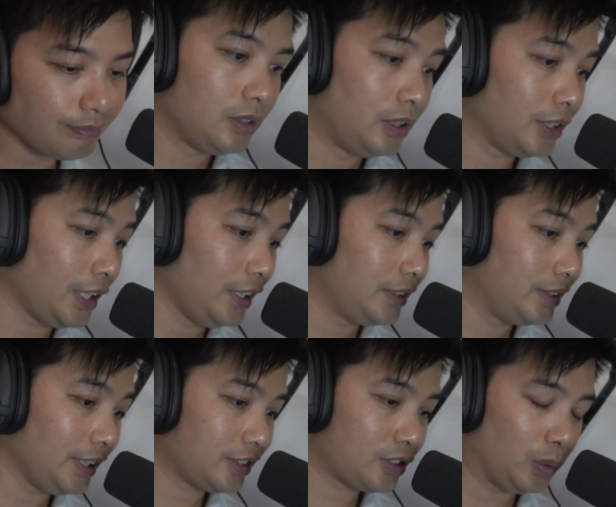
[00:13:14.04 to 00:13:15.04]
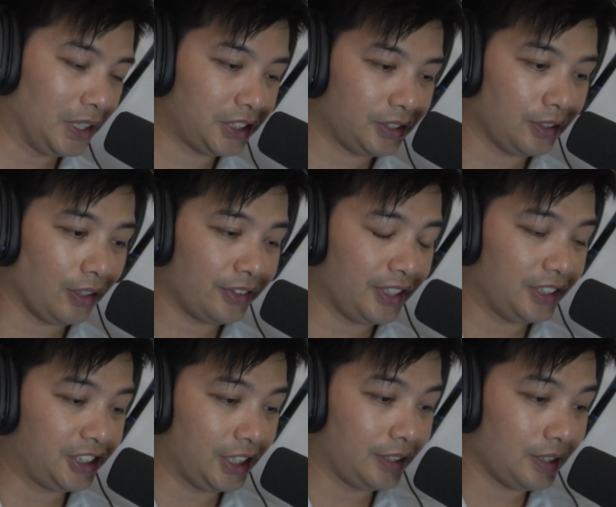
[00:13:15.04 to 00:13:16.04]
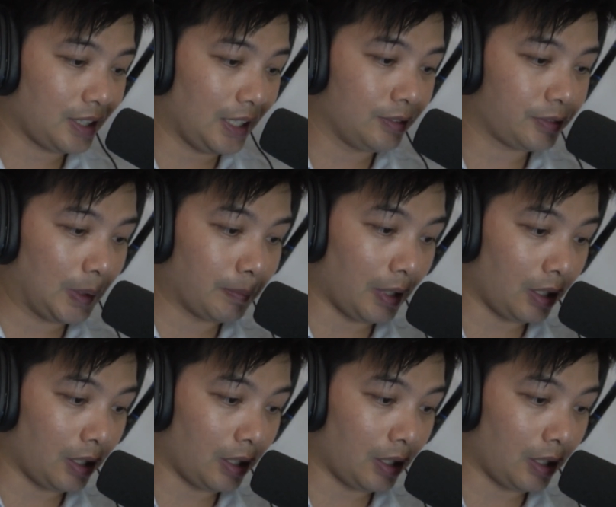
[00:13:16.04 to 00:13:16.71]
Okay, next question on the agenda comes from